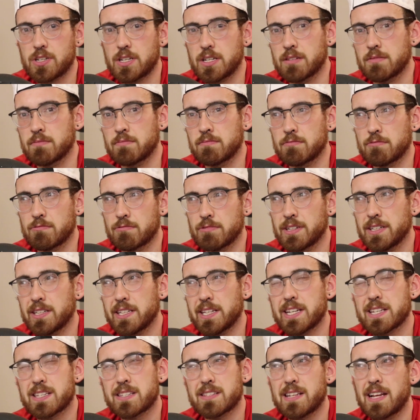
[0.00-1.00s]
and
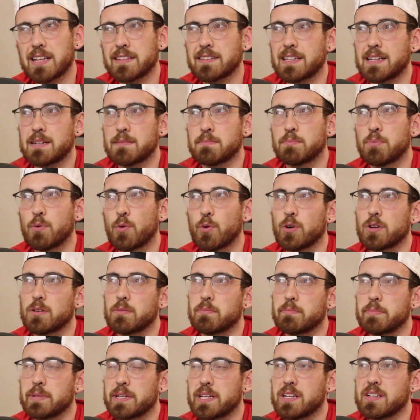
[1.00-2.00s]
really it's not that
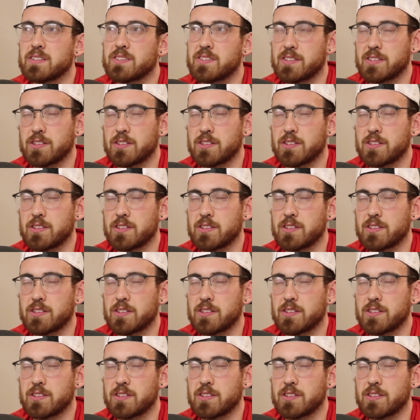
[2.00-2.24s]
important because